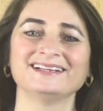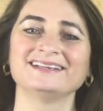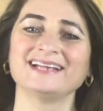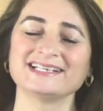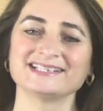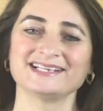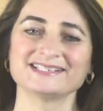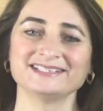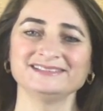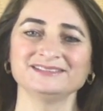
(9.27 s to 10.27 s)
Last
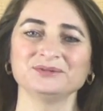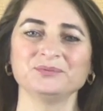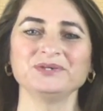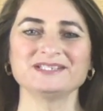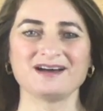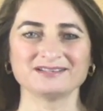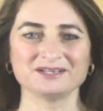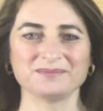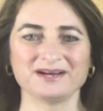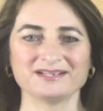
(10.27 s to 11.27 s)
lesson, we talked
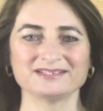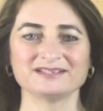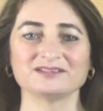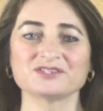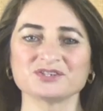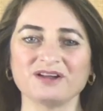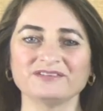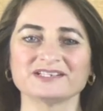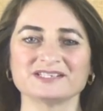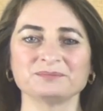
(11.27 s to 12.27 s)
about
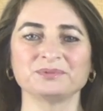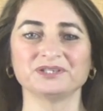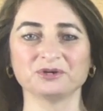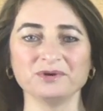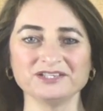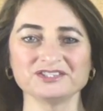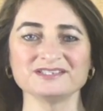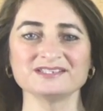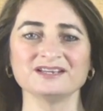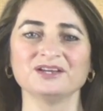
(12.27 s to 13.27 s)
solving simple
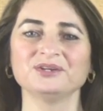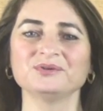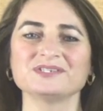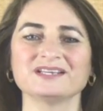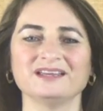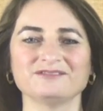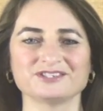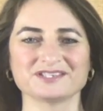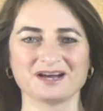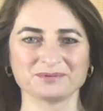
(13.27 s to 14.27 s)
equations using
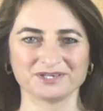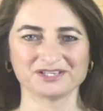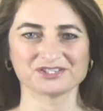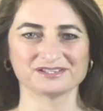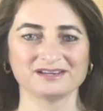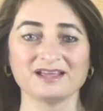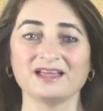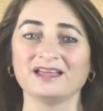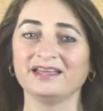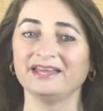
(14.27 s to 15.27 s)
inverse operation.
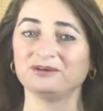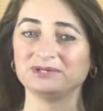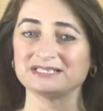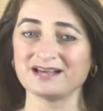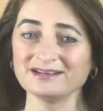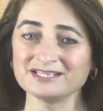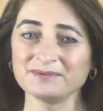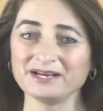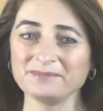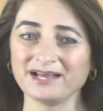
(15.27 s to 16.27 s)
And we talked
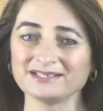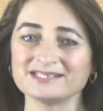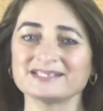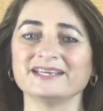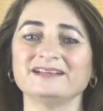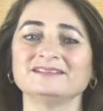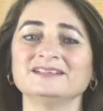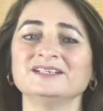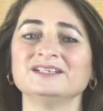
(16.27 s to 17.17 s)
about a balance scale